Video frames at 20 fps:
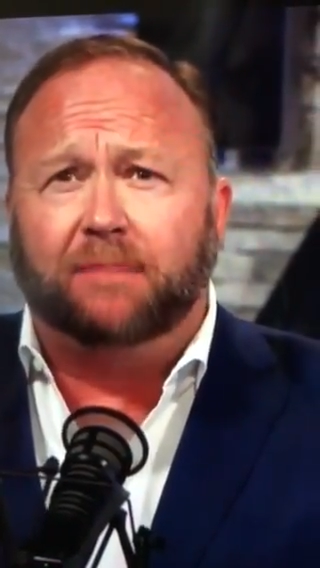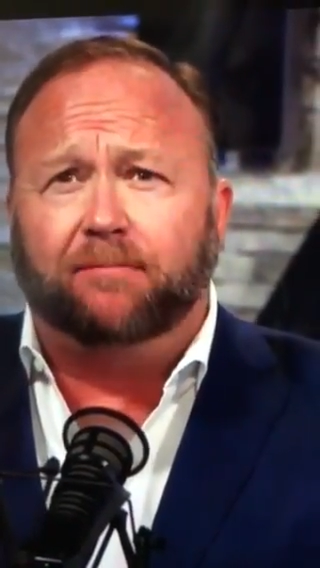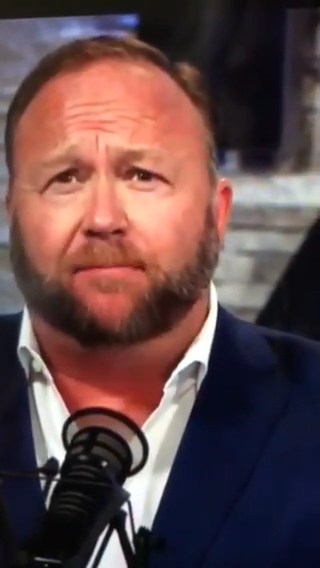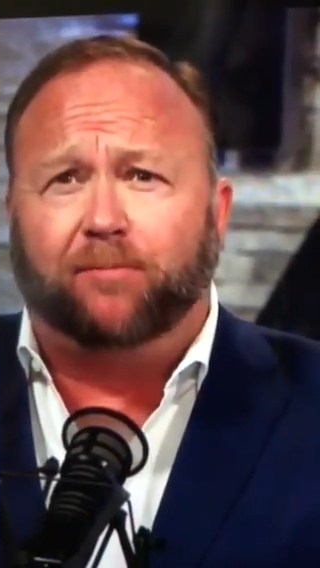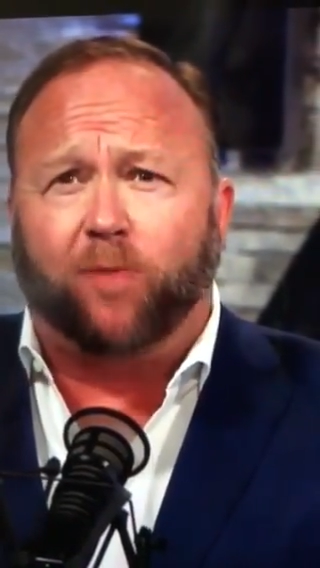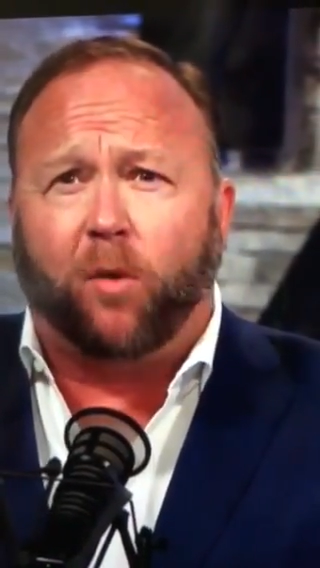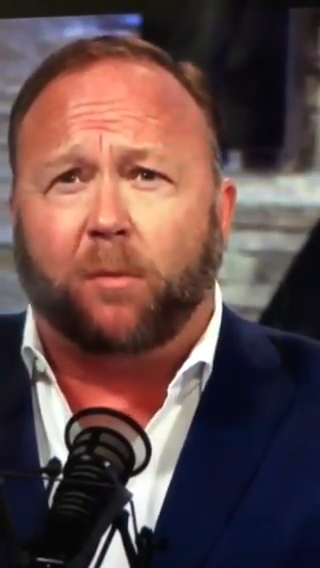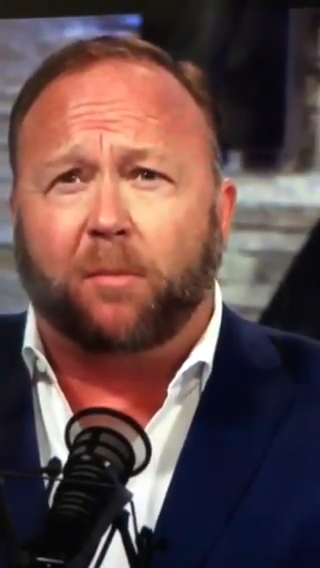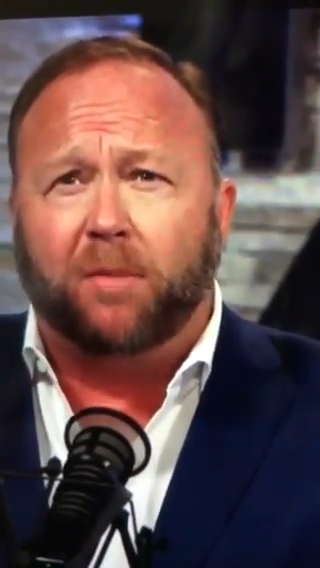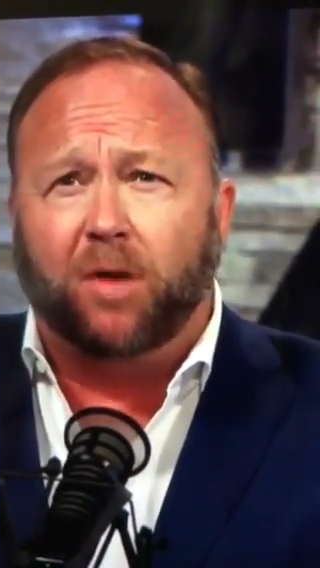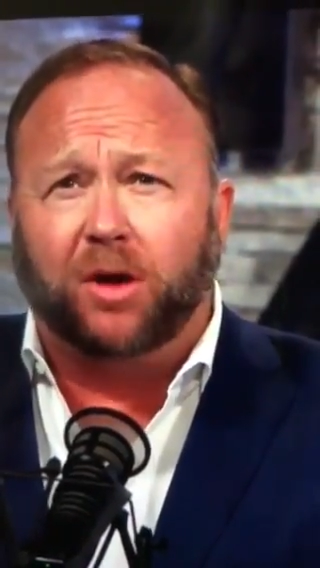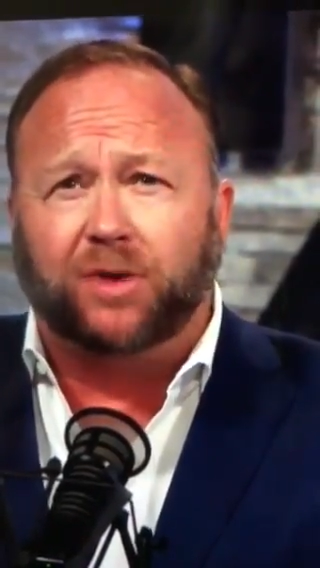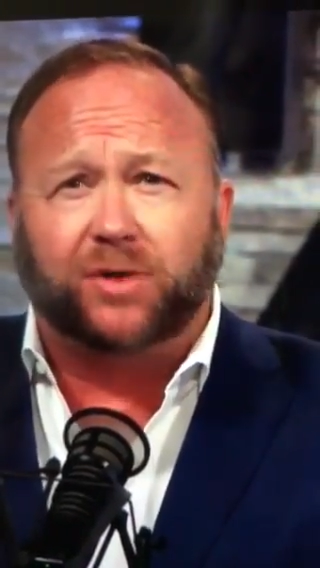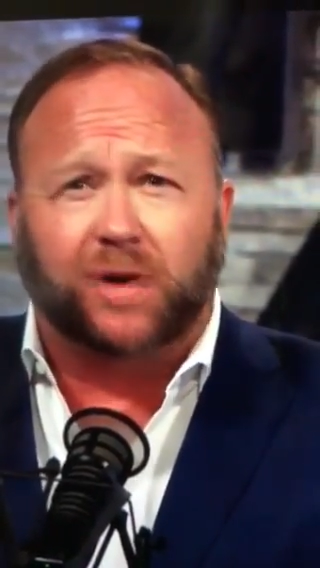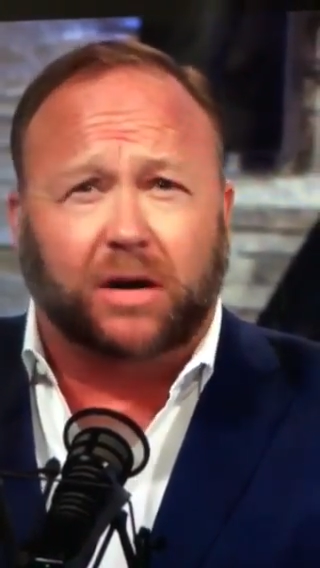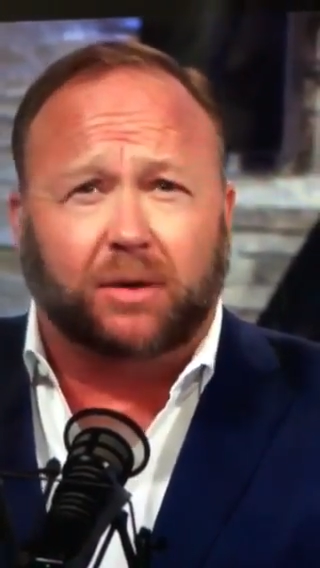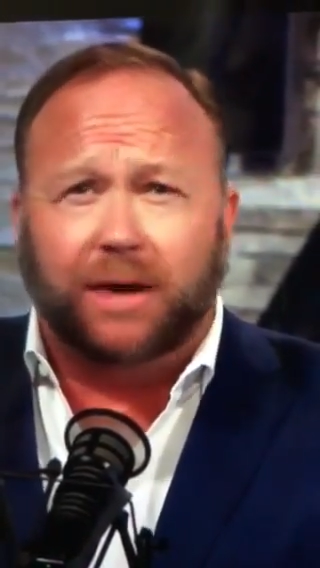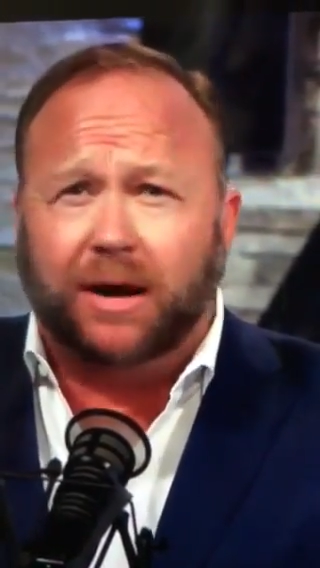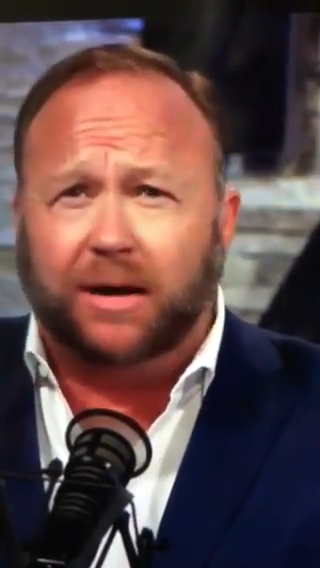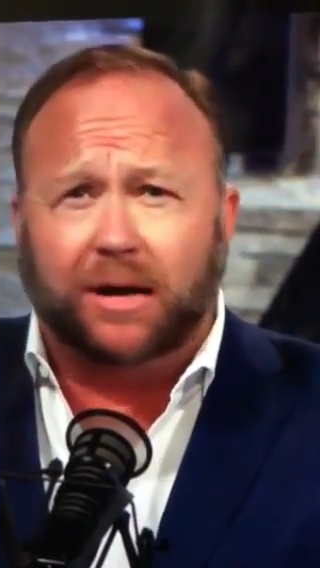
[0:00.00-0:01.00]
had former
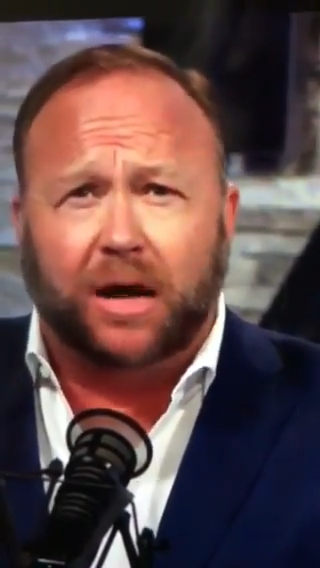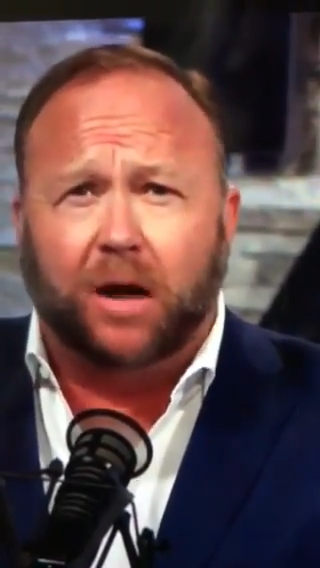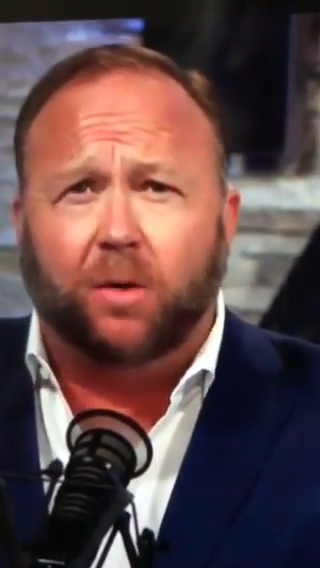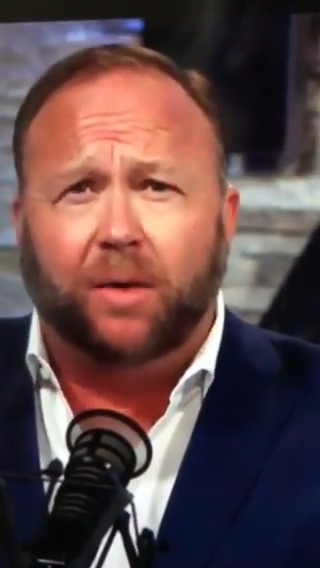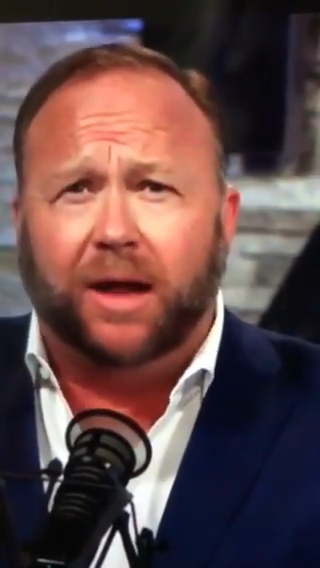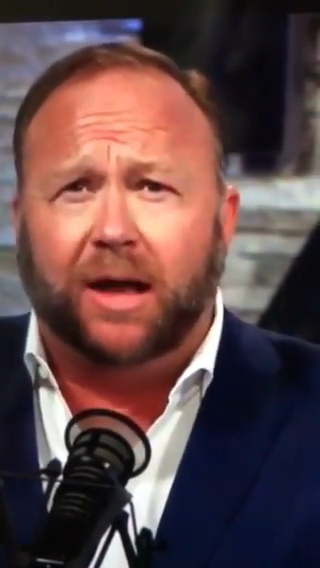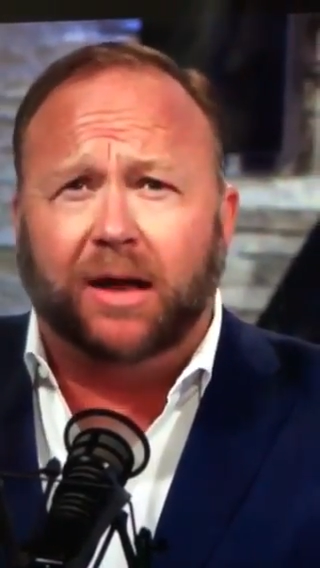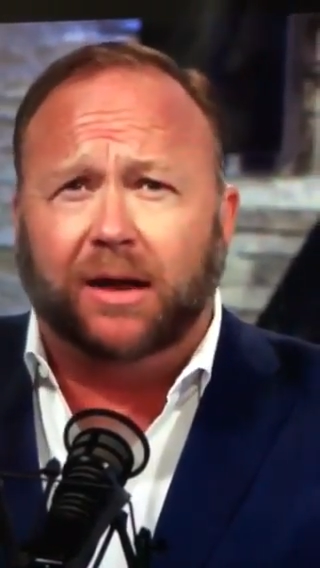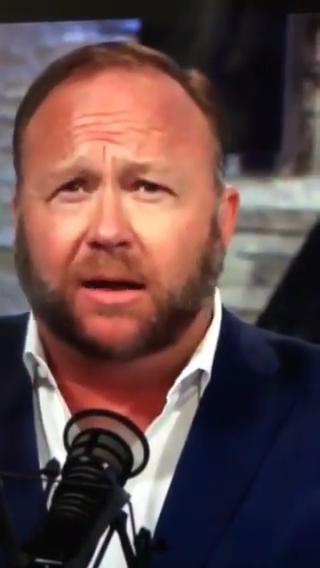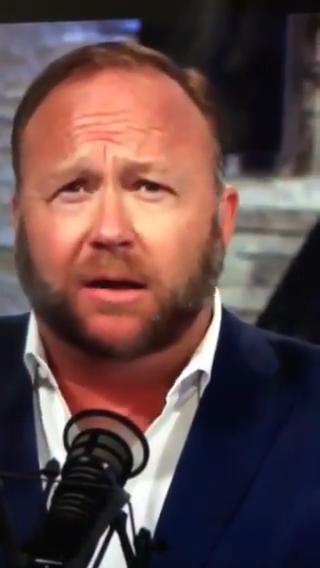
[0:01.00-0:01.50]
military ready to go in,